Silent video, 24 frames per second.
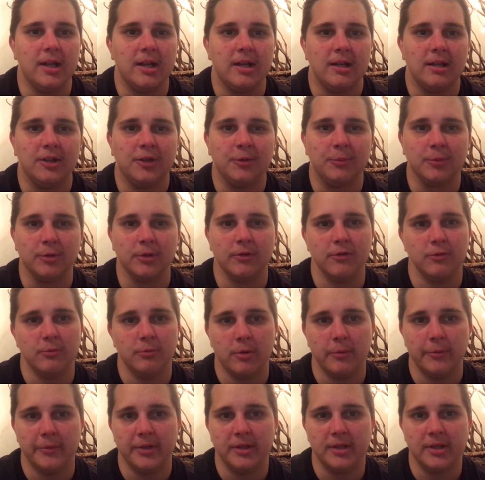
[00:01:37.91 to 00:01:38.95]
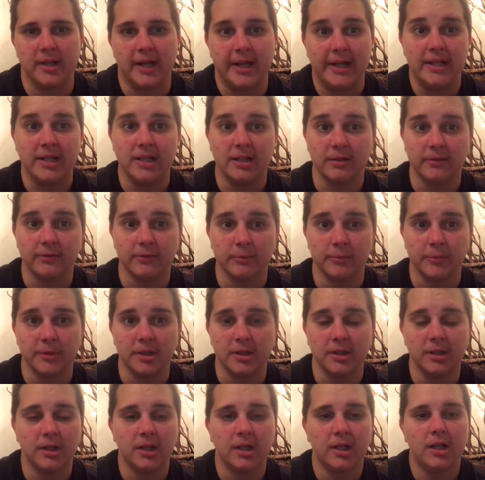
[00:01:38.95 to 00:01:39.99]
a spur-of-the-moment idea for
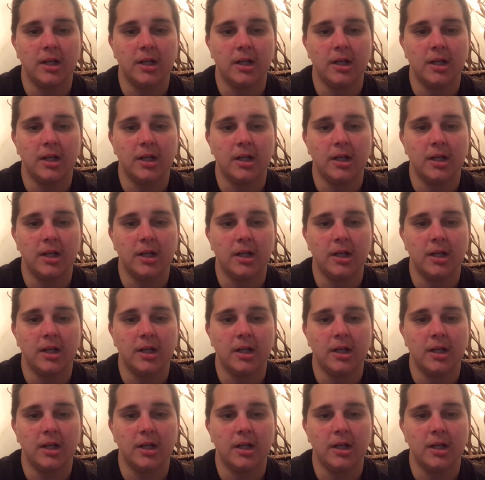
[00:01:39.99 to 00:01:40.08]
me.